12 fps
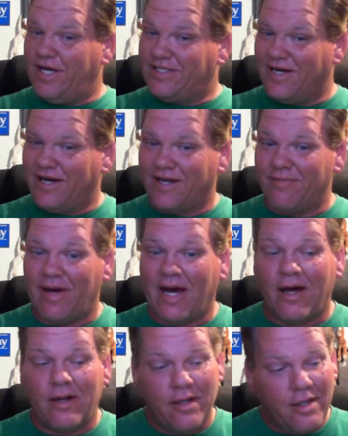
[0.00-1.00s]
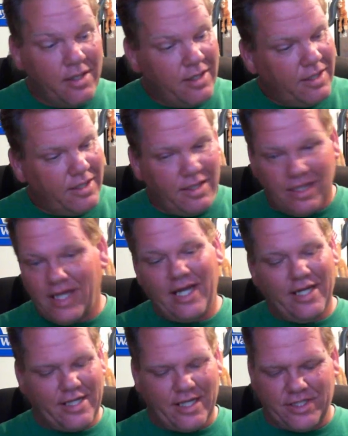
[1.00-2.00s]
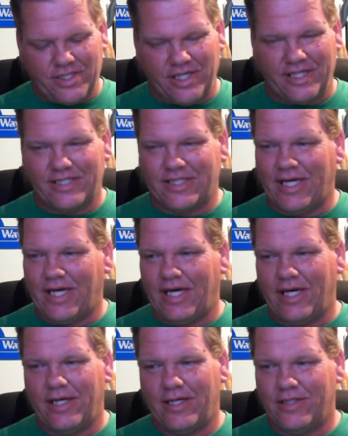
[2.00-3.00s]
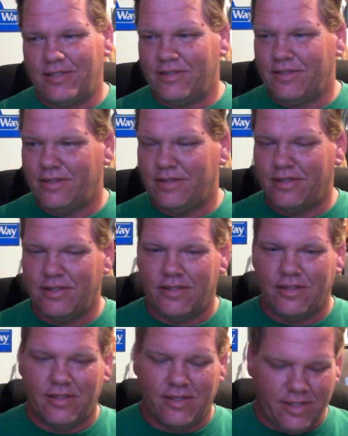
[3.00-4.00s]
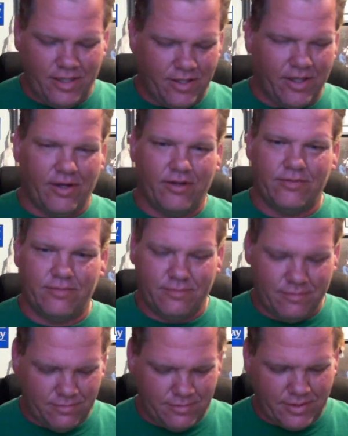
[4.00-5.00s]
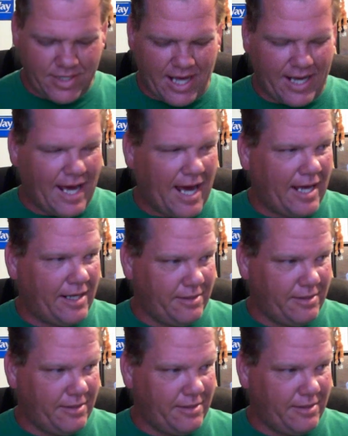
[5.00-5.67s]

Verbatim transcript: talking about Len Kaczynski. You know, that guy.